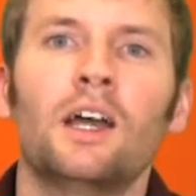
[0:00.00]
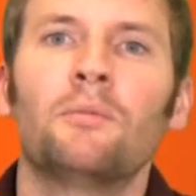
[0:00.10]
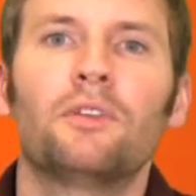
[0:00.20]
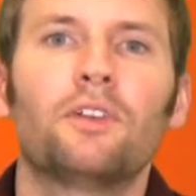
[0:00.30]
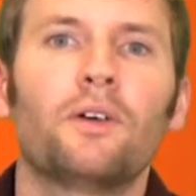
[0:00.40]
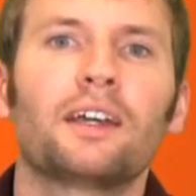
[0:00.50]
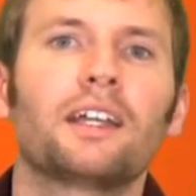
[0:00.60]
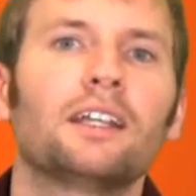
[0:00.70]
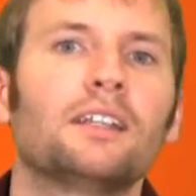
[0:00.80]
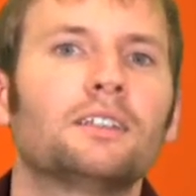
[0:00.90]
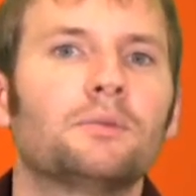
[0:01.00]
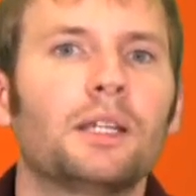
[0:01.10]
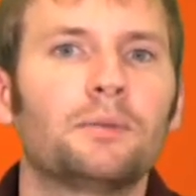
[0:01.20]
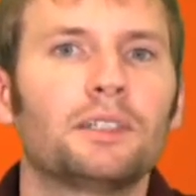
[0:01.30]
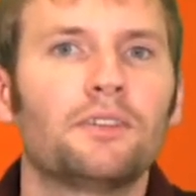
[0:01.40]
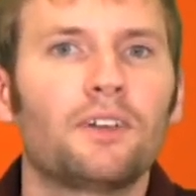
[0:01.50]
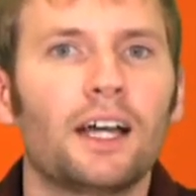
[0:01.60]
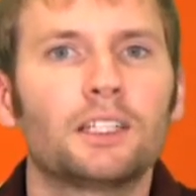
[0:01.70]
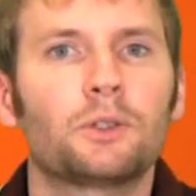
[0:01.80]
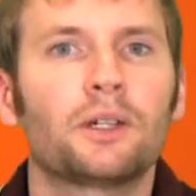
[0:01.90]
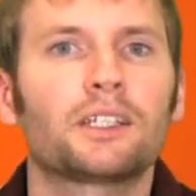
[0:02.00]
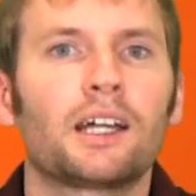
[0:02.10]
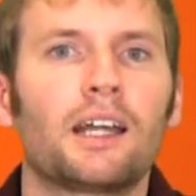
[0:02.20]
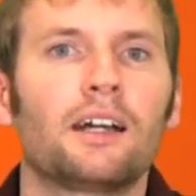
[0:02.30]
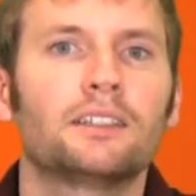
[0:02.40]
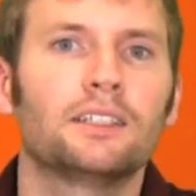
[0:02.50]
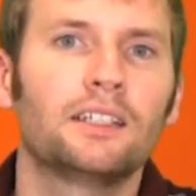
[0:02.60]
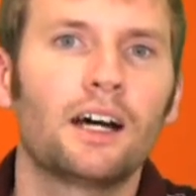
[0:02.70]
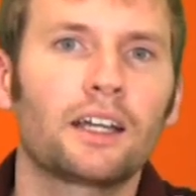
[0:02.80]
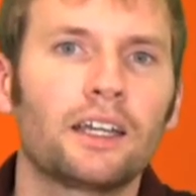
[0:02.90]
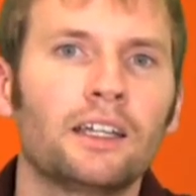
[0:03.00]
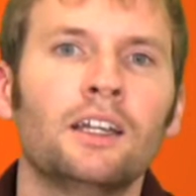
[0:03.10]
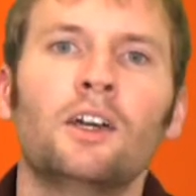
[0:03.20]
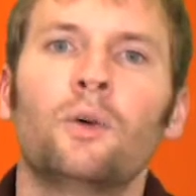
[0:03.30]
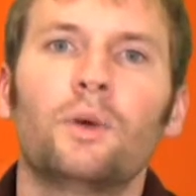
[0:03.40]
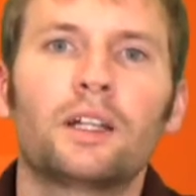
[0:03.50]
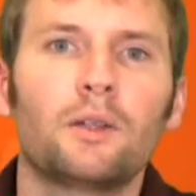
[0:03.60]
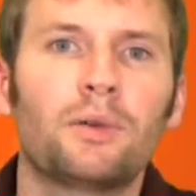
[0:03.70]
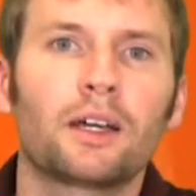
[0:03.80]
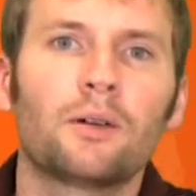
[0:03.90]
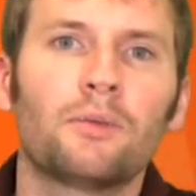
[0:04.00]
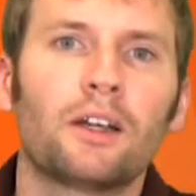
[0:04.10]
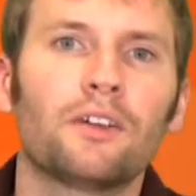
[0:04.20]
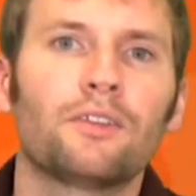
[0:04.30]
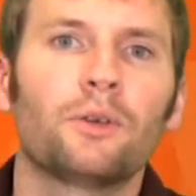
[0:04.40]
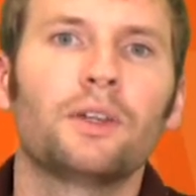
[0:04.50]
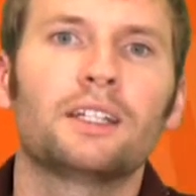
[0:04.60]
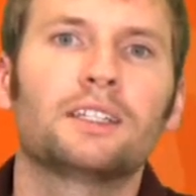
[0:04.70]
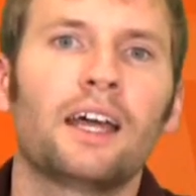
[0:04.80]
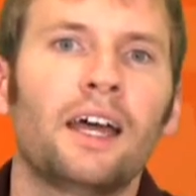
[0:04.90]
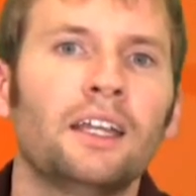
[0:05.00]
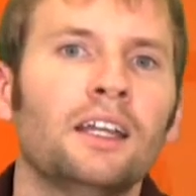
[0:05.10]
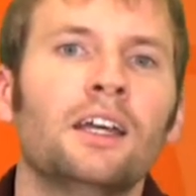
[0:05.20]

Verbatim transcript: Before we get into some tips and advice, quick shout out to Duncan, weekly pick'em winner for week 10.